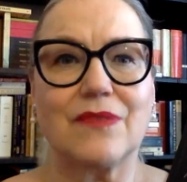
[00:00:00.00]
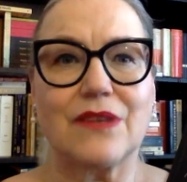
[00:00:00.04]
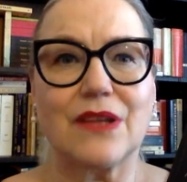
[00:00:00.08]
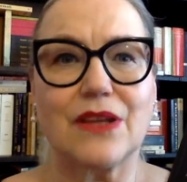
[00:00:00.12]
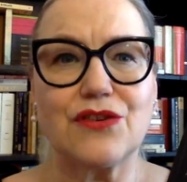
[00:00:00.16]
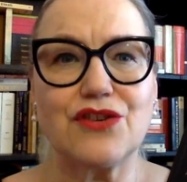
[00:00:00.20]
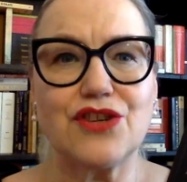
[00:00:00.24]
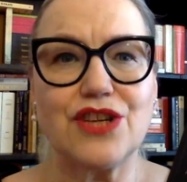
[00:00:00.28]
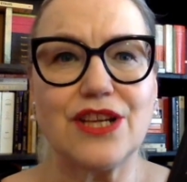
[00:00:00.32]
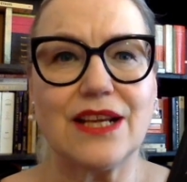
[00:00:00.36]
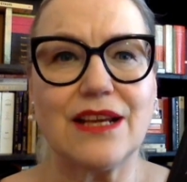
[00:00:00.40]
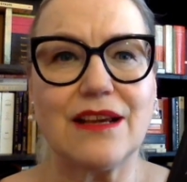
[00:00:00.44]

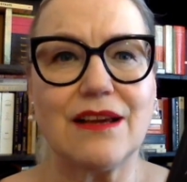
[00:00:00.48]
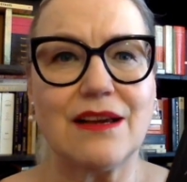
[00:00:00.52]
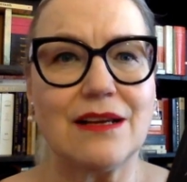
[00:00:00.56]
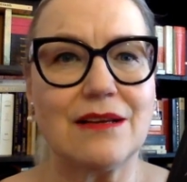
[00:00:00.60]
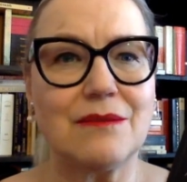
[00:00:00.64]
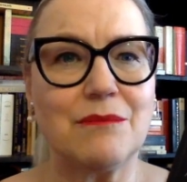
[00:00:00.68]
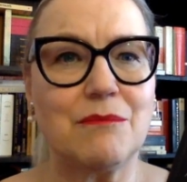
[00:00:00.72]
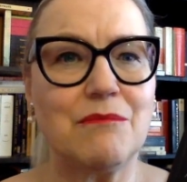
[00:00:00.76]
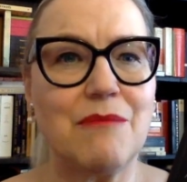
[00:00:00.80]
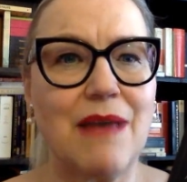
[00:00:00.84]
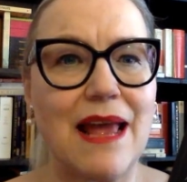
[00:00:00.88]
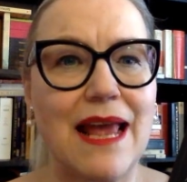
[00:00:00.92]
She
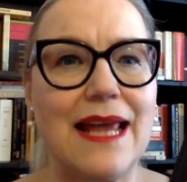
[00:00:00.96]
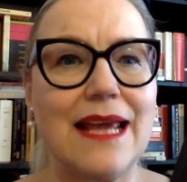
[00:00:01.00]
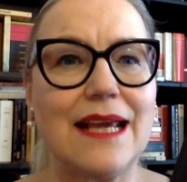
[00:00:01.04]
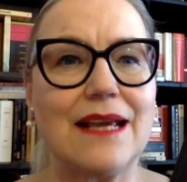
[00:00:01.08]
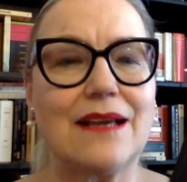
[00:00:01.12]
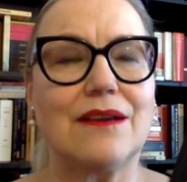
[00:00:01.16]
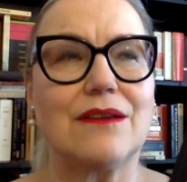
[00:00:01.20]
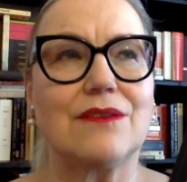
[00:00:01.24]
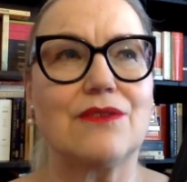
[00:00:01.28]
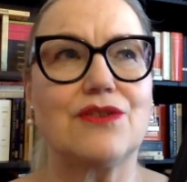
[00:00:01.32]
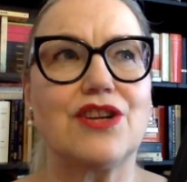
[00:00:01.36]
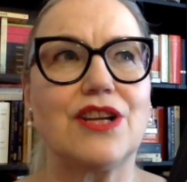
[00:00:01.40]
can make,
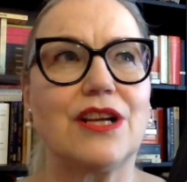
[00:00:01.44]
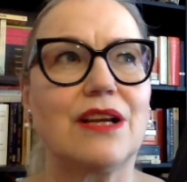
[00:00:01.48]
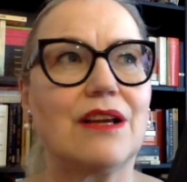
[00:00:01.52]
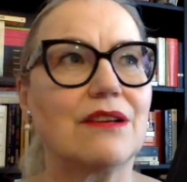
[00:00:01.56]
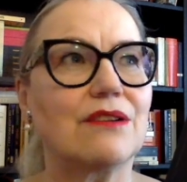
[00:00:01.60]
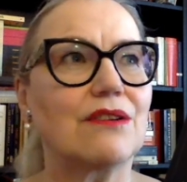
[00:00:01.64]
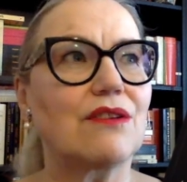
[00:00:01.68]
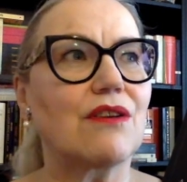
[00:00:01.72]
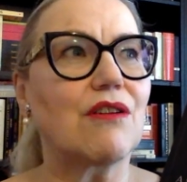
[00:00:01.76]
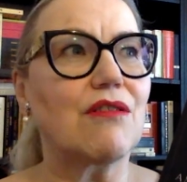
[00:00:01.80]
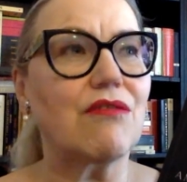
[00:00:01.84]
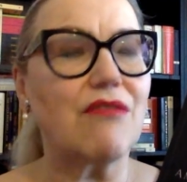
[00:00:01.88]
she
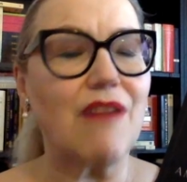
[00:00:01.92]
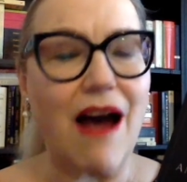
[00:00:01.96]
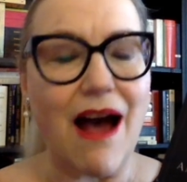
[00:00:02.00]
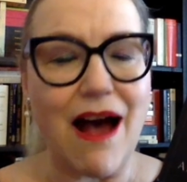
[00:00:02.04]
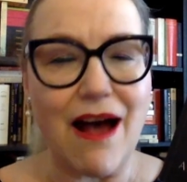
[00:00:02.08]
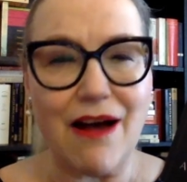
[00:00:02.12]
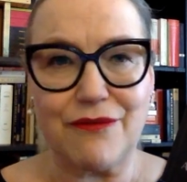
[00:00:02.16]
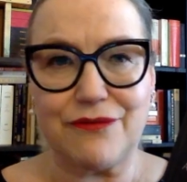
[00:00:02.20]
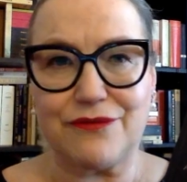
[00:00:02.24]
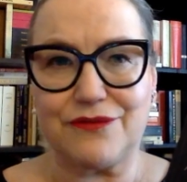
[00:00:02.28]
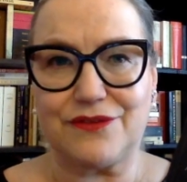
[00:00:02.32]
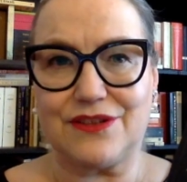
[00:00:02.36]
can
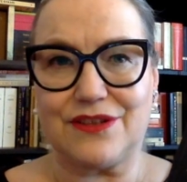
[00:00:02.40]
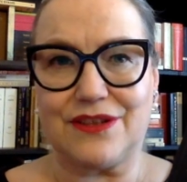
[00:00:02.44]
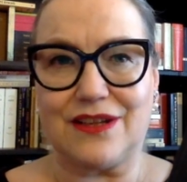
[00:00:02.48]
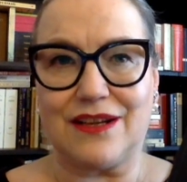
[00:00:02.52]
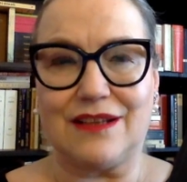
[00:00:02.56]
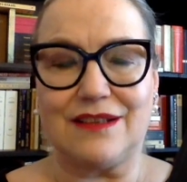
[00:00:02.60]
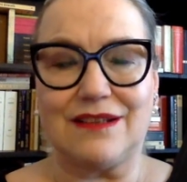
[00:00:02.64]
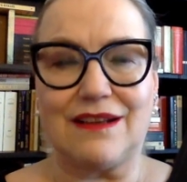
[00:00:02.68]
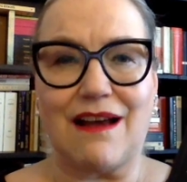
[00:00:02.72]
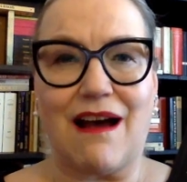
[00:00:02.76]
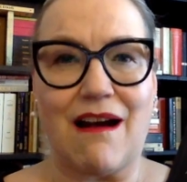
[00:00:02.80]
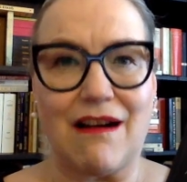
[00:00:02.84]
craft
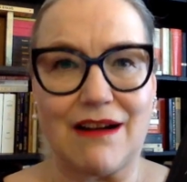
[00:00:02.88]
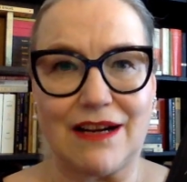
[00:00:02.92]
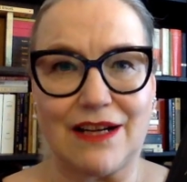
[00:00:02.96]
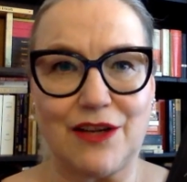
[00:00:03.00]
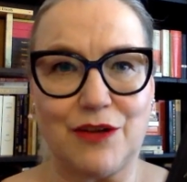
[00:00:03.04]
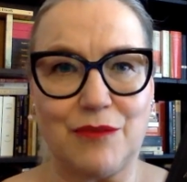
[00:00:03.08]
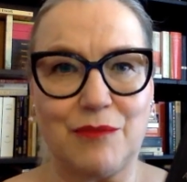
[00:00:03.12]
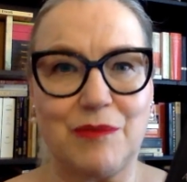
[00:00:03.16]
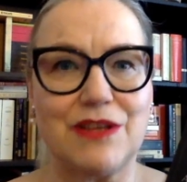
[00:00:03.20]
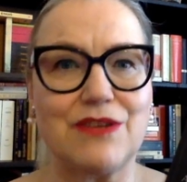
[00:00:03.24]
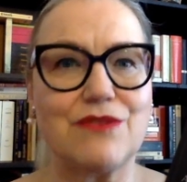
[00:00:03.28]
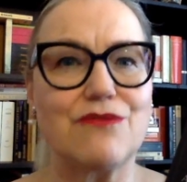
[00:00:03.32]
an
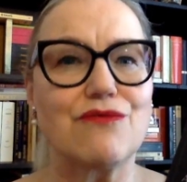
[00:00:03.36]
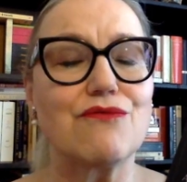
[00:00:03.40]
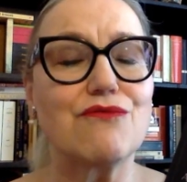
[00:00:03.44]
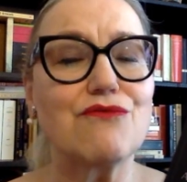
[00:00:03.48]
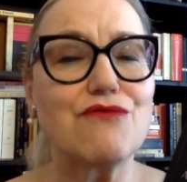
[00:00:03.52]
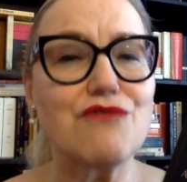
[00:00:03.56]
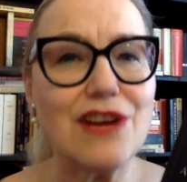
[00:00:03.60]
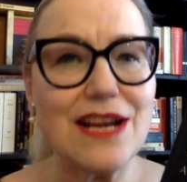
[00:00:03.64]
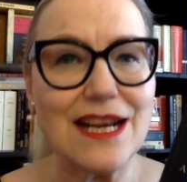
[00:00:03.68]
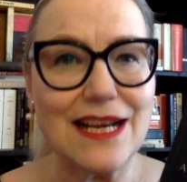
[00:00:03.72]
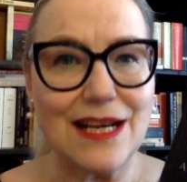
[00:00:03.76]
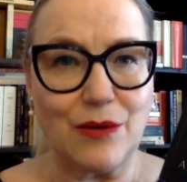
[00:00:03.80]
argument
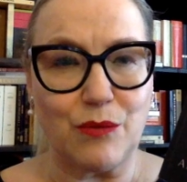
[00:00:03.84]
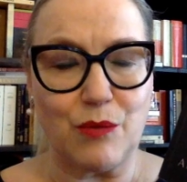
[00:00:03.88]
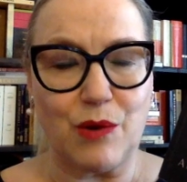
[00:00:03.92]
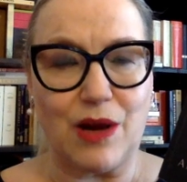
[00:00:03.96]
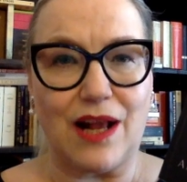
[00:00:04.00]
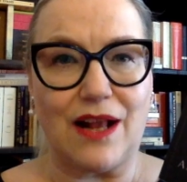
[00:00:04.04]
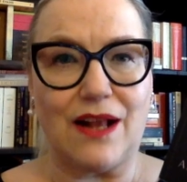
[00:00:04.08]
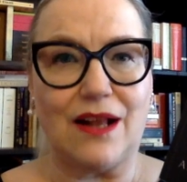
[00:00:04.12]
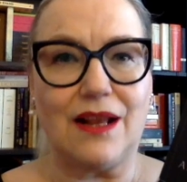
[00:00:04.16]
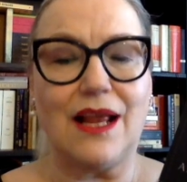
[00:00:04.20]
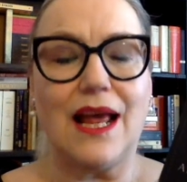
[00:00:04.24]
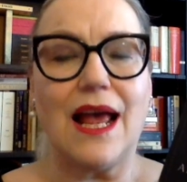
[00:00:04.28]
really
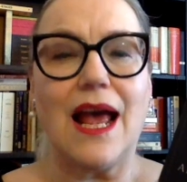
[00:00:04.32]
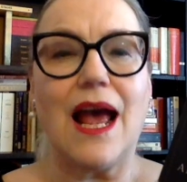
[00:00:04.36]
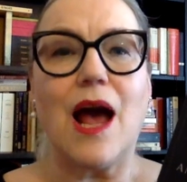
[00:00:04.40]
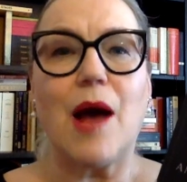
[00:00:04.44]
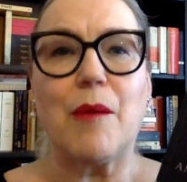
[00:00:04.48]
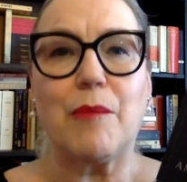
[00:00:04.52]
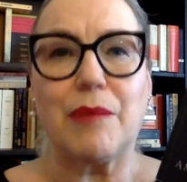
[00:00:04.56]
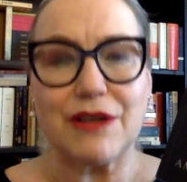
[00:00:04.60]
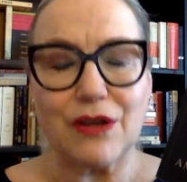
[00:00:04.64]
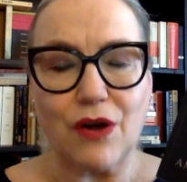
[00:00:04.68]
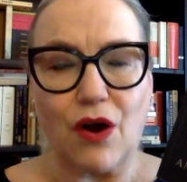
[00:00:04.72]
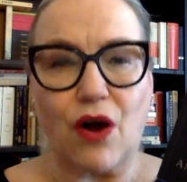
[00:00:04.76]
well,
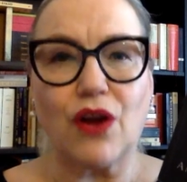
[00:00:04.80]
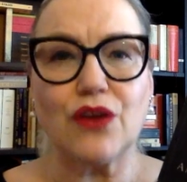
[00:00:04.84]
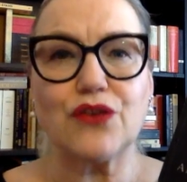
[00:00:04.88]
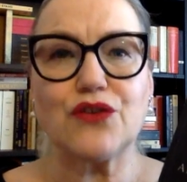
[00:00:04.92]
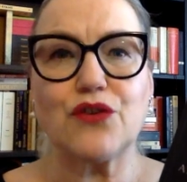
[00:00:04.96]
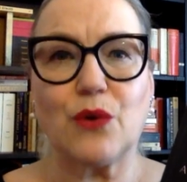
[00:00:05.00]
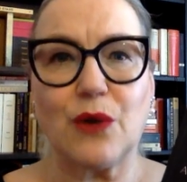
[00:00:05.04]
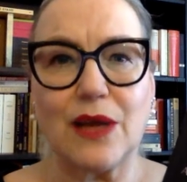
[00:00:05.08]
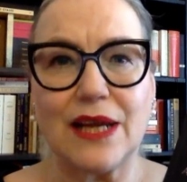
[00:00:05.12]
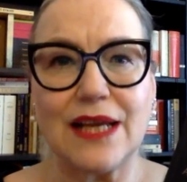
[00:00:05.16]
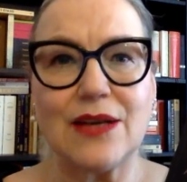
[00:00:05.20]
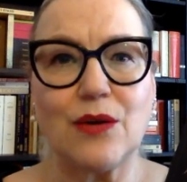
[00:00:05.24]
but
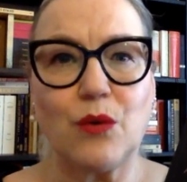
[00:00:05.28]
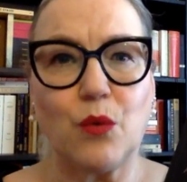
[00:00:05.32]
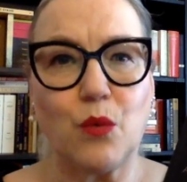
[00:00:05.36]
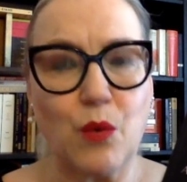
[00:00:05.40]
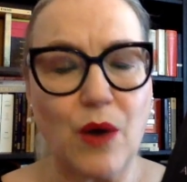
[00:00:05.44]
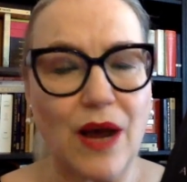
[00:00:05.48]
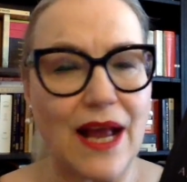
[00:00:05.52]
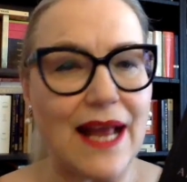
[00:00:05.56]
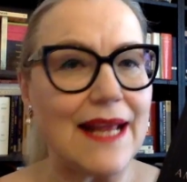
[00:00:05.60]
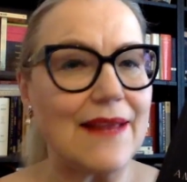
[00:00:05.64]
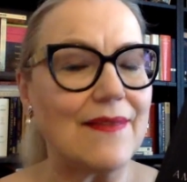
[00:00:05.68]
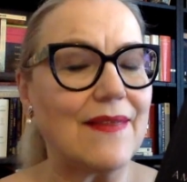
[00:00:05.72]
also in a
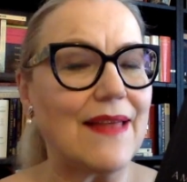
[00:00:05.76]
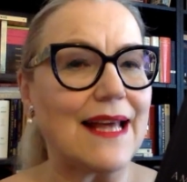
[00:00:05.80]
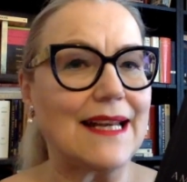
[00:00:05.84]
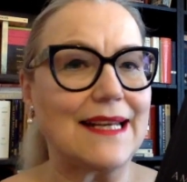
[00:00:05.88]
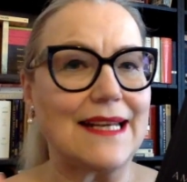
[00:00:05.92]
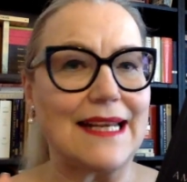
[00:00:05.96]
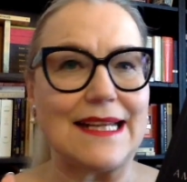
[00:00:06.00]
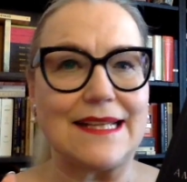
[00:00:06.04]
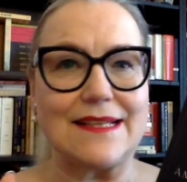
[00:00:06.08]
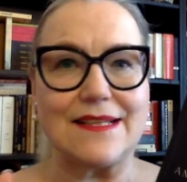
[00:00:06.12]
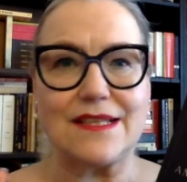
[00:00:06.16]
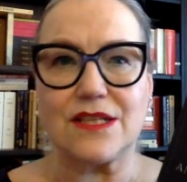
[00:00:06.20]
way that
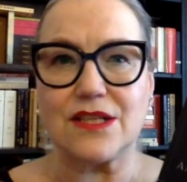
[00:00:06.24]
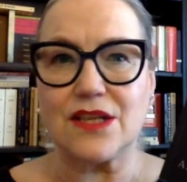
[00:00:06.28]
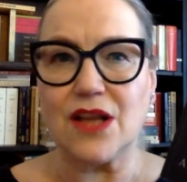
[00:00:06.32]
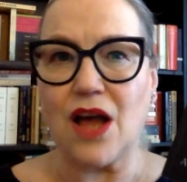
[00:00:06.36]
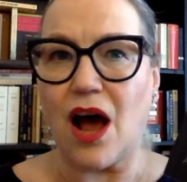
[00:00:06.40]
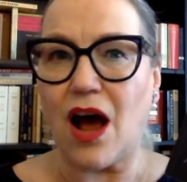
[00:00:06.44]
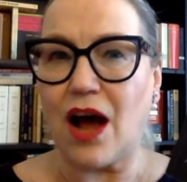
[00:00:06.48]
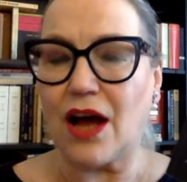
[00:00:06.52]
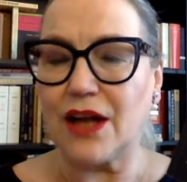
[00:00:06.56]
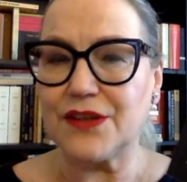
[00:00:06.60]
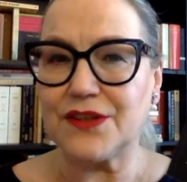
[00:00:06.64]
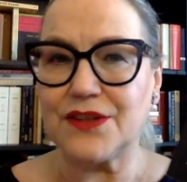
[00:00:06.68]
it's
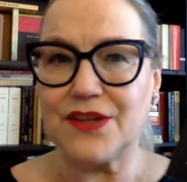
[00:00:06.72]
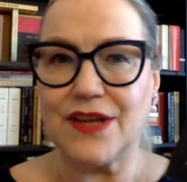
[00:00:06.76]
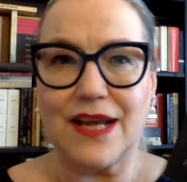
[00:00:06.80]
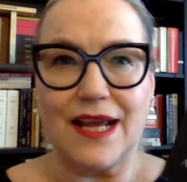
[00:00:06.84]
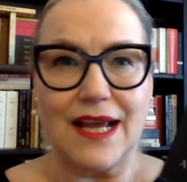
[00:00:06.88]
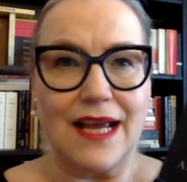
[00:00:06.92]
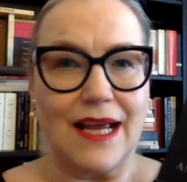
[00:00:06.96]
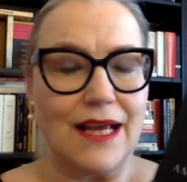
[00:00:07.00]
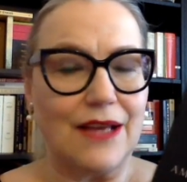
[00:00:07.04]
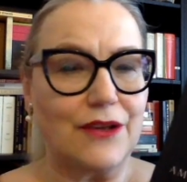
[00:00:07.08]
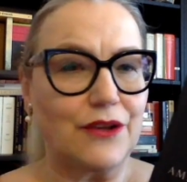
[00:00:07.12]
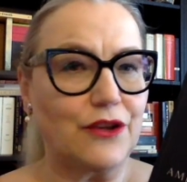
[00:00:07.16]
not,
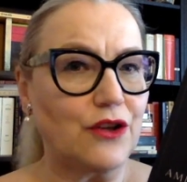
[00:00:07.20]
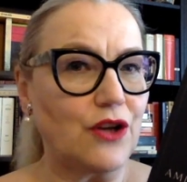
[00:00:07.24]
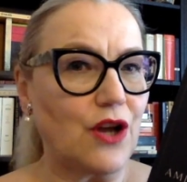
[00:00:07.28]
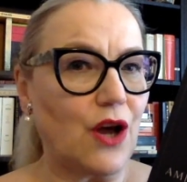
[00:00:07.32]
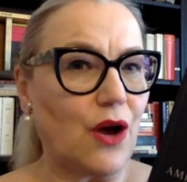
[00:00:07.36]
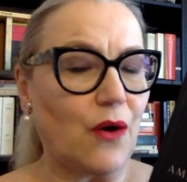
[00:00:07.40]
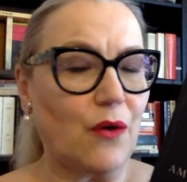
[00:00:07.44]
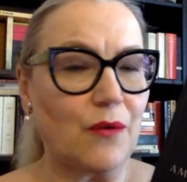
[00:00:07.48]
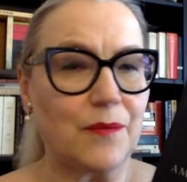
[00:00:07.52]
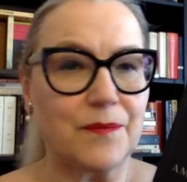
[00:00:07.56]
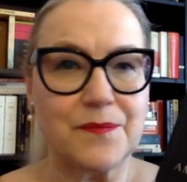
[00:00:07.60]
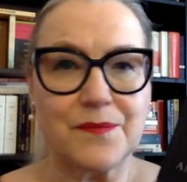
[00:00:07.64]
you
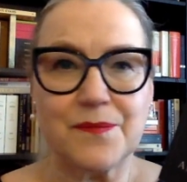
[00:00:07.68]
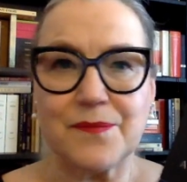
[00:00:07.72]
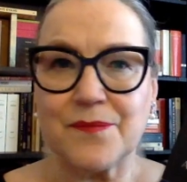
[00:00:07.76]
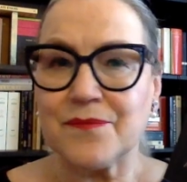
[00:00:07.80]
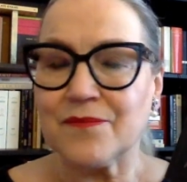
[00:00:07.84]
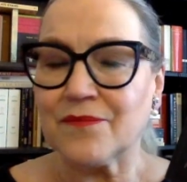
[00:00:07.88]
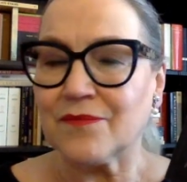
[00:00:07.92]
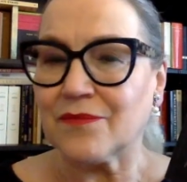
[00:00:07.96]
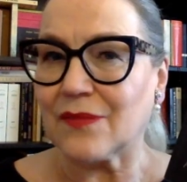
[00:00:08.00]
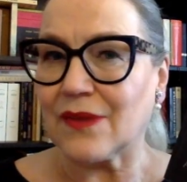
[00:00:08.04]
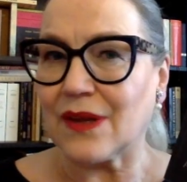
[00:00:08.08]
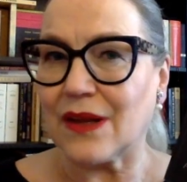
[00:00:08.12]
know,
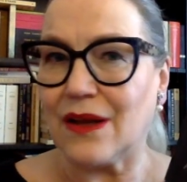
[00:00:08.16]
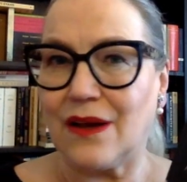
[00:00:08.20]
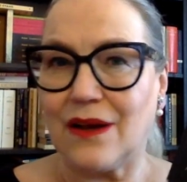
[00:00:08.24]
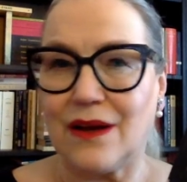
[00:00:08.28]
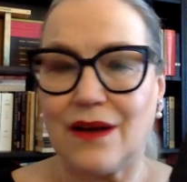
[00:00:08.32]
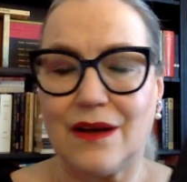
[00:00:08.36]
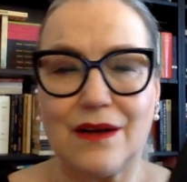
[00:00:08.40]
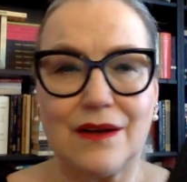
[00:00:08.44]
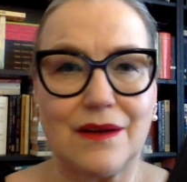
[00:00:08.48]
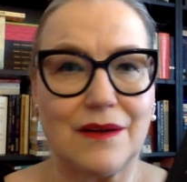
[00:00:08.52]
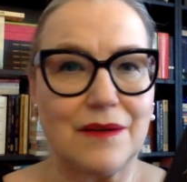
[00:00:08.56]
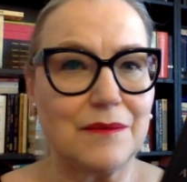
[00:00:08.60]

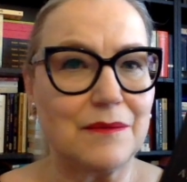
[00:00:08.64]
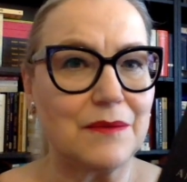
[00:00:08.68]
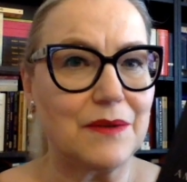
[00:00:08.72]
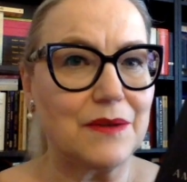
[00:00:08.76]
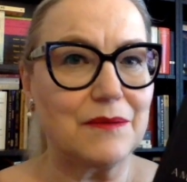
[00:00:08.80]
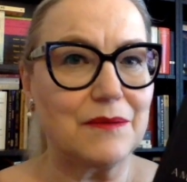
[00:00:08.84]
uh,